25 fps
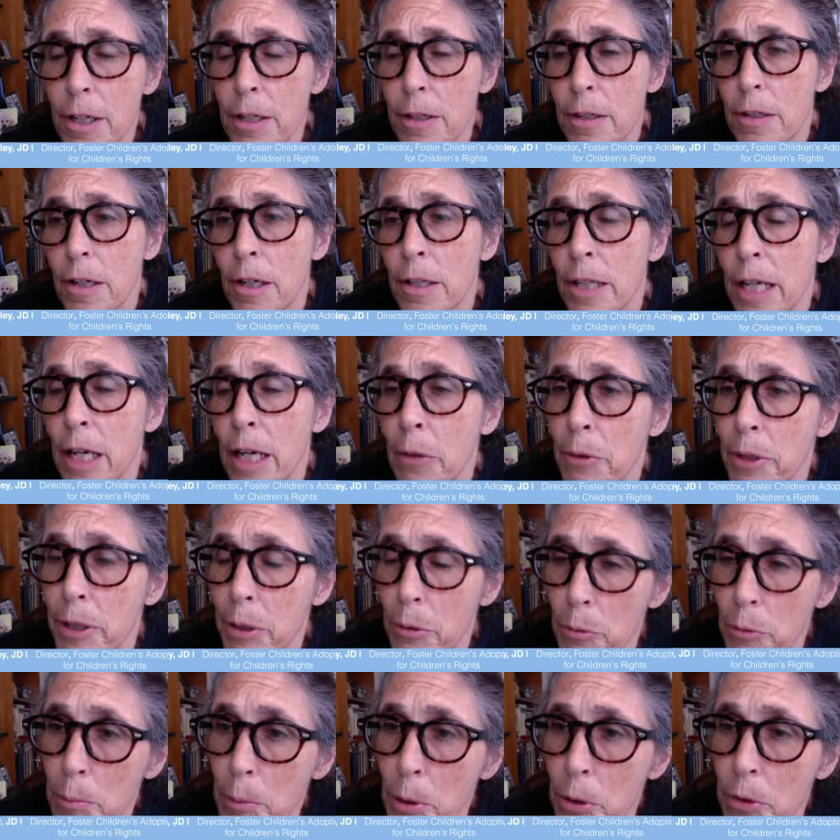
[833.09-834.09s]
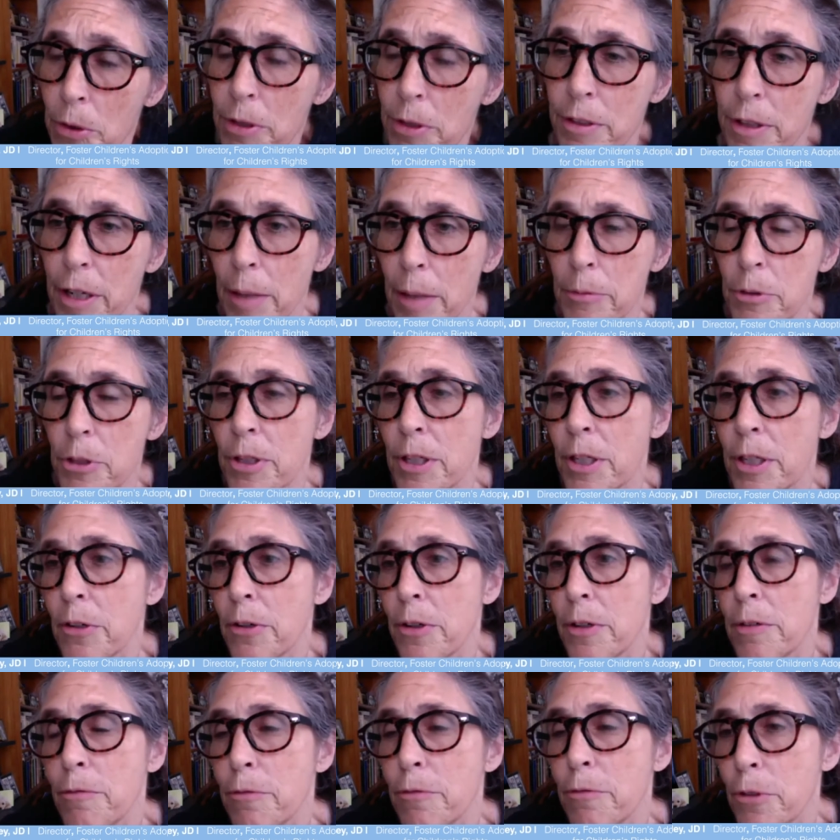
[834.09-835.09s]
allowing a remote adoption
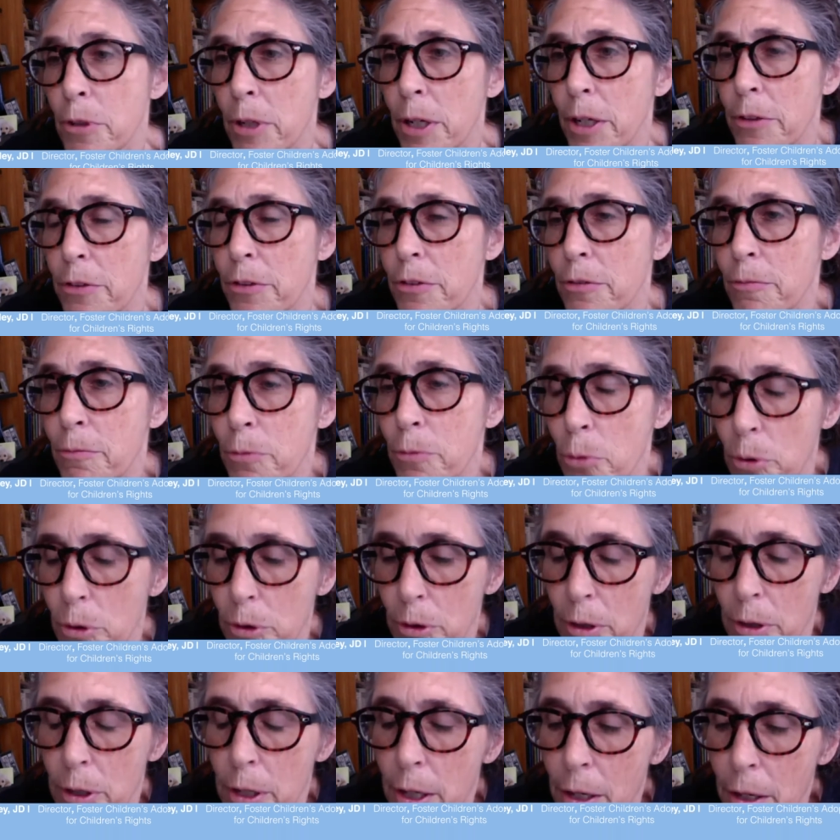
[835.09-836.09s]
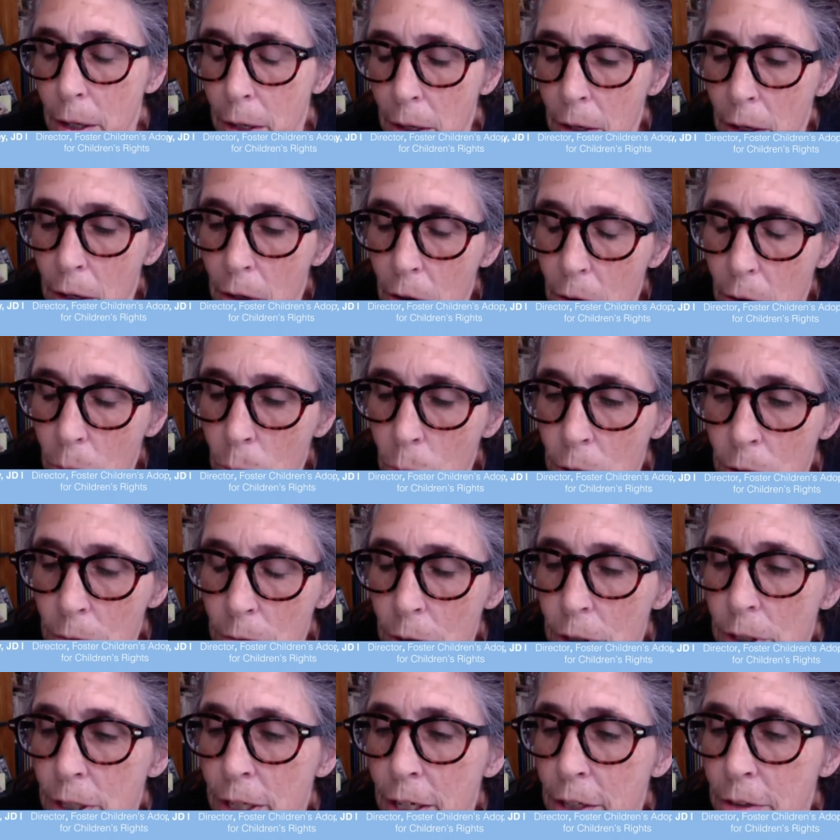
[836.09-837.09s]
hearing for us for one of our
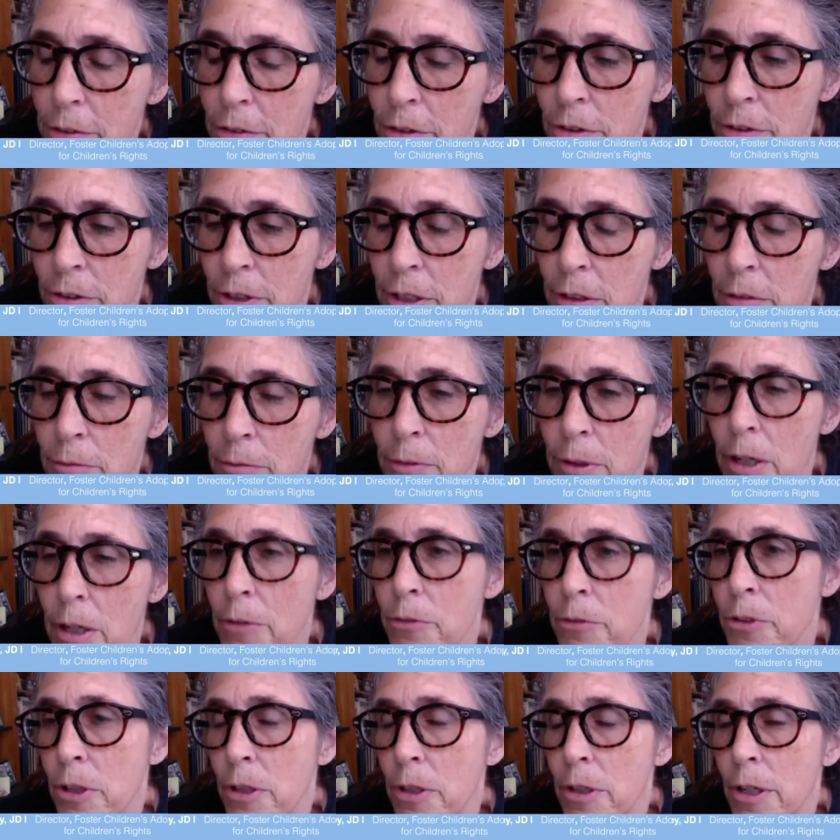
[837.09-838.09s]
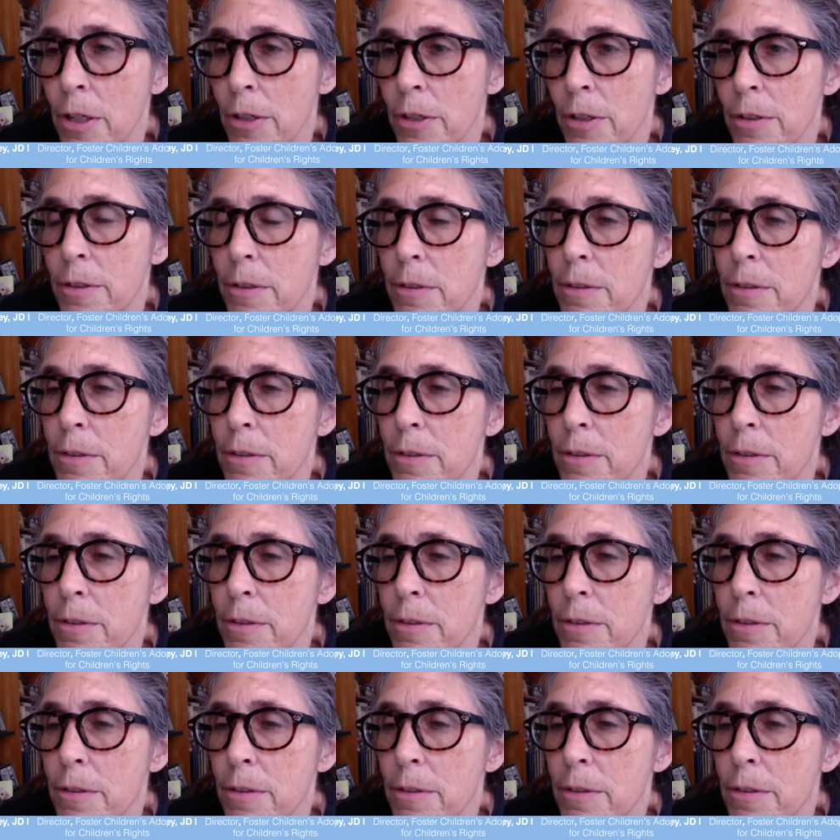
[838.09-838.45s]
cases that involves a